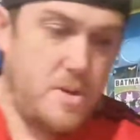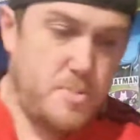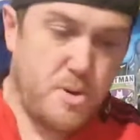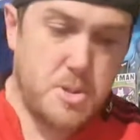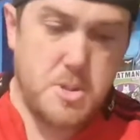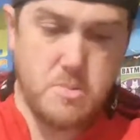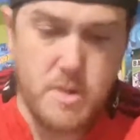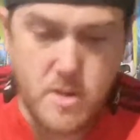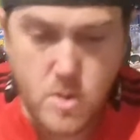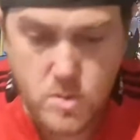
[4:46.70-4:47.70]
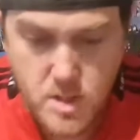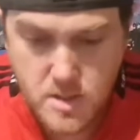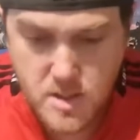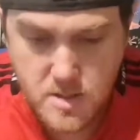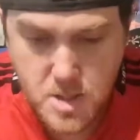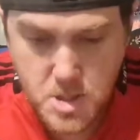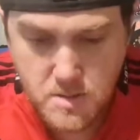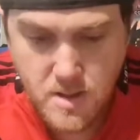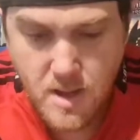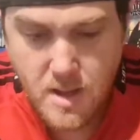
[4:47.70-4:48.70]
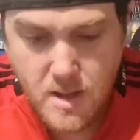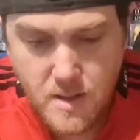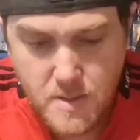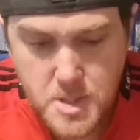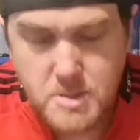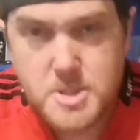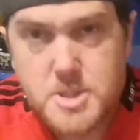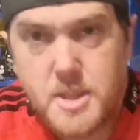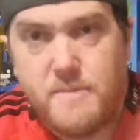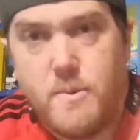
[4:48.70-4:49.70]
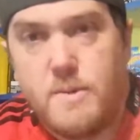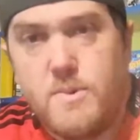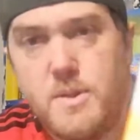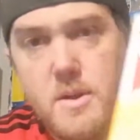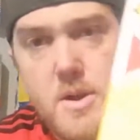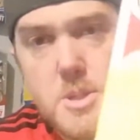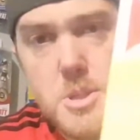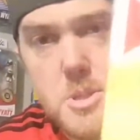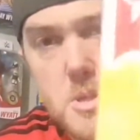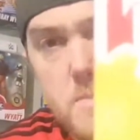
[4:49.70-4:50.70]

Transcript: these boxes are really cool condition. This one's another one where the eyes just